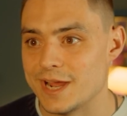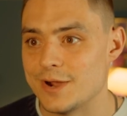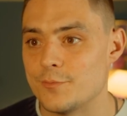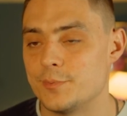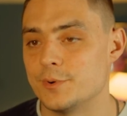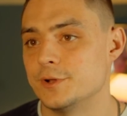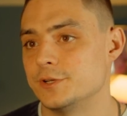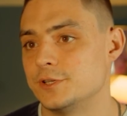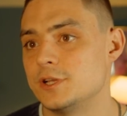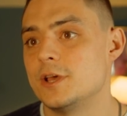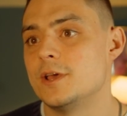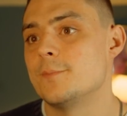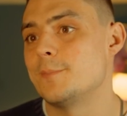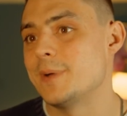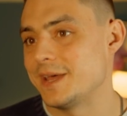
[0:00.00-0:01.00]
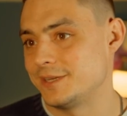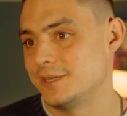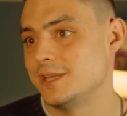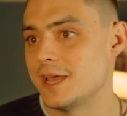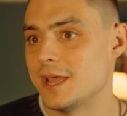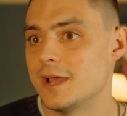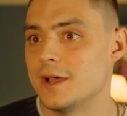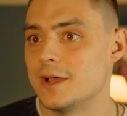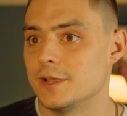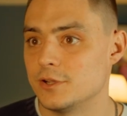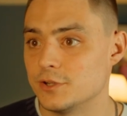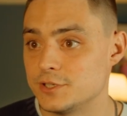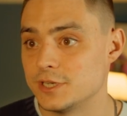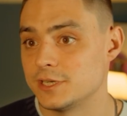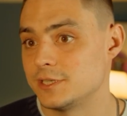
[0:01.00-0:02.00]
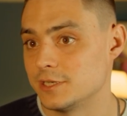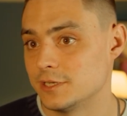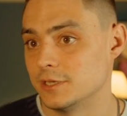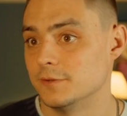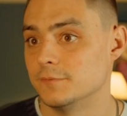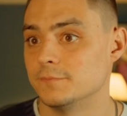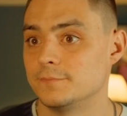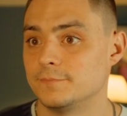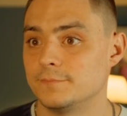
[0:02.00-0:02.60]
outputs back to the AI consistently.